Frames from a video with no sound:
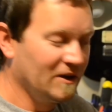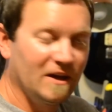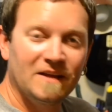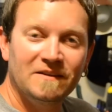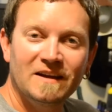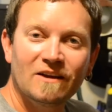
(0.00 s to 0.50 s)

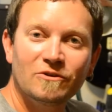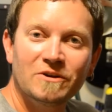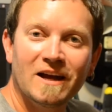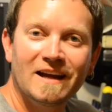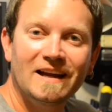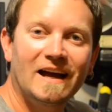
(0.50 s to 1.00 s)
And the other
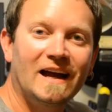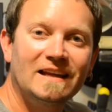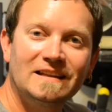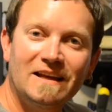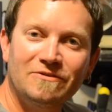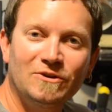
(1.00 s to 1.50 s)
night I
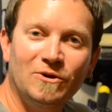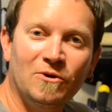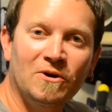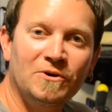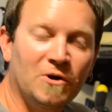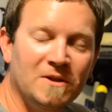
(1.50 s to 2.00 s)
left it
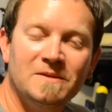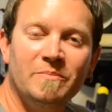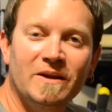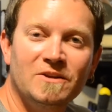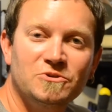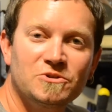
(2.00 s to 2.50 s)
on the
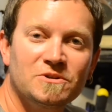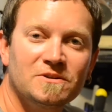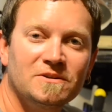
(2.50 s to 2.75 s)
bench,